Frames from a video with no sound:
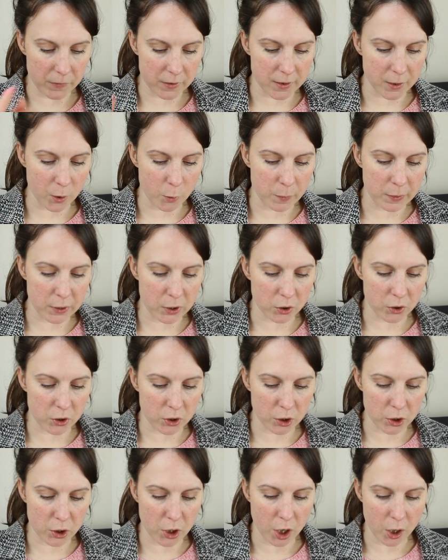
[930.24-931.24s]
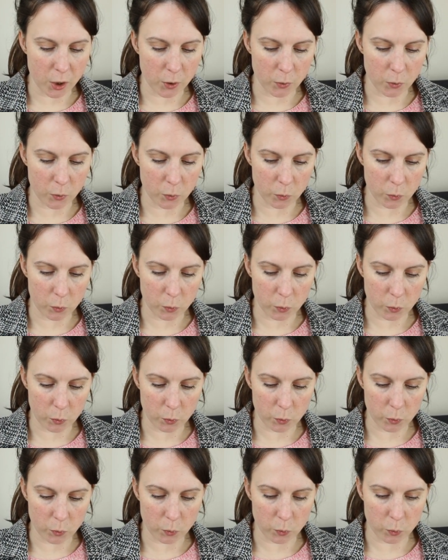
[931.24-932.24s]
it'd be good to know
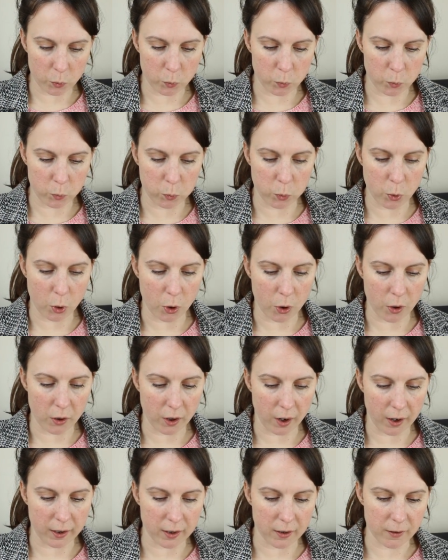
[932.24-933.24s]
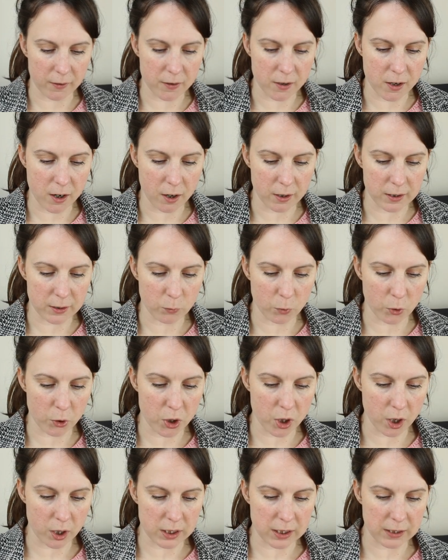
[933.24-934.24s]
what like
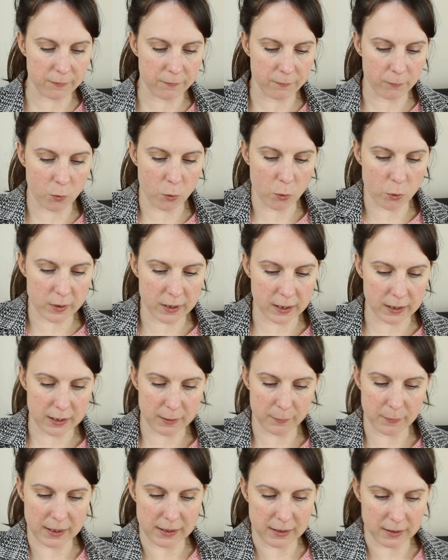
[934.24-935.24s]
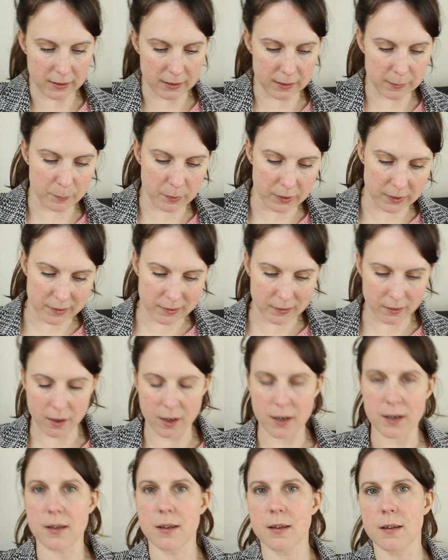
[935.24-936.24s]
what 94 centimetres bust
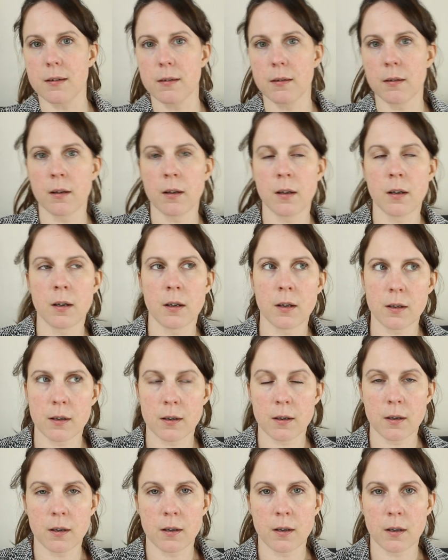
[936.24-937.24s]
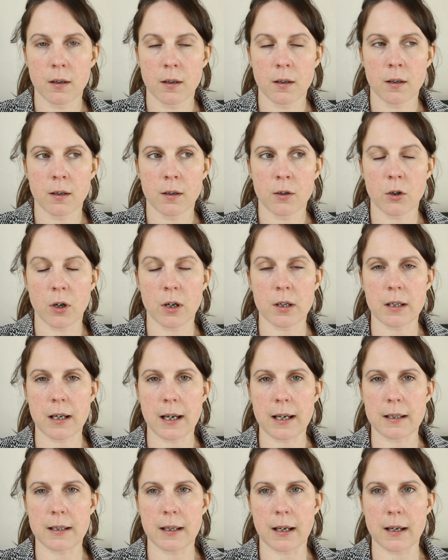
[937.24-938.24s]
size
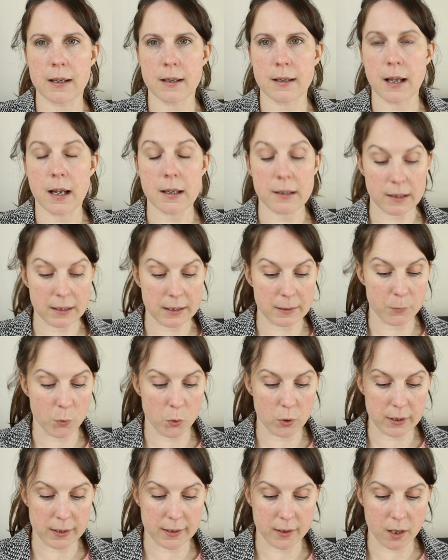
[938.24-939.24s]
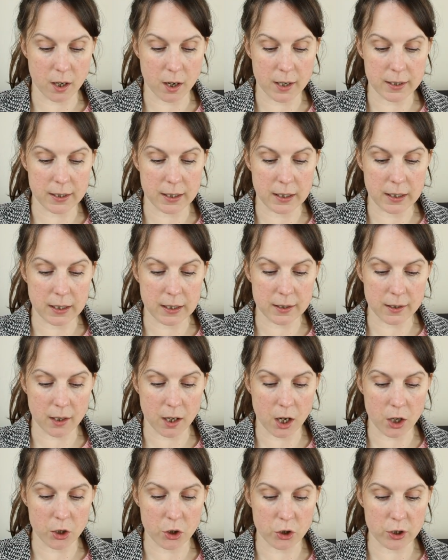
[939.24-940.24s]
translates as. That's the smallest size, and it's
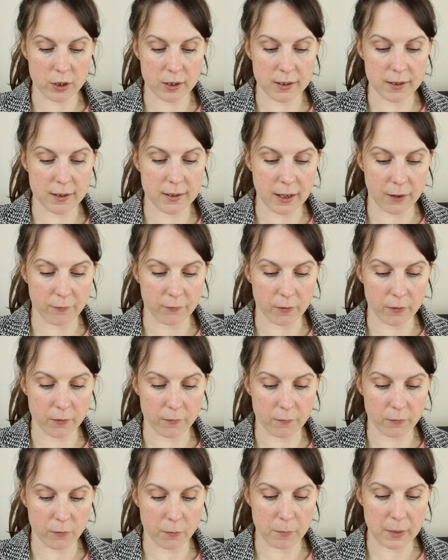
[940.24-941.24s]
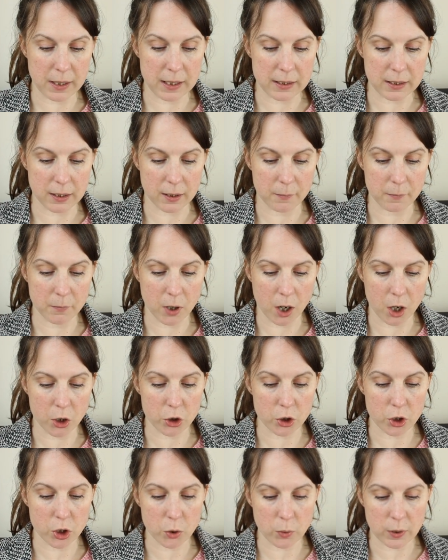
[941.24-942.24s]
107 for a medium,
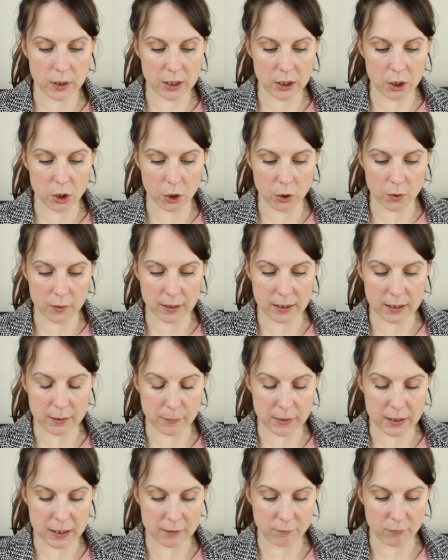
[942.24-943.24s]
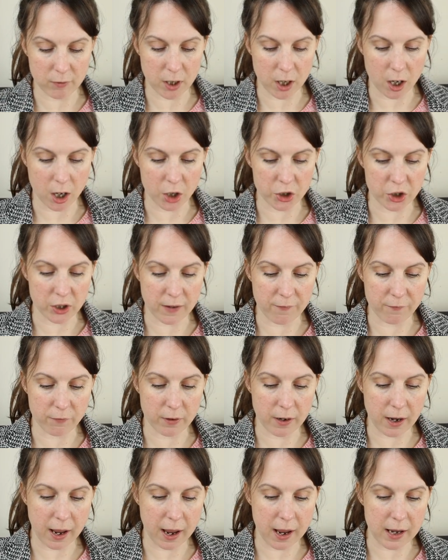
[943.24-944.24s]
122 centimetres for a large, and then
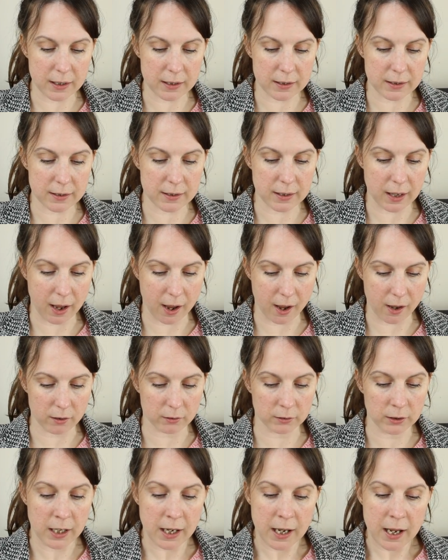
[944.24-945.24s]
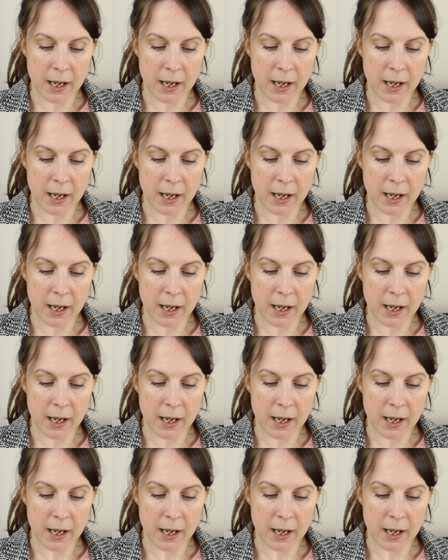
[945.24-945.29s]
for an XL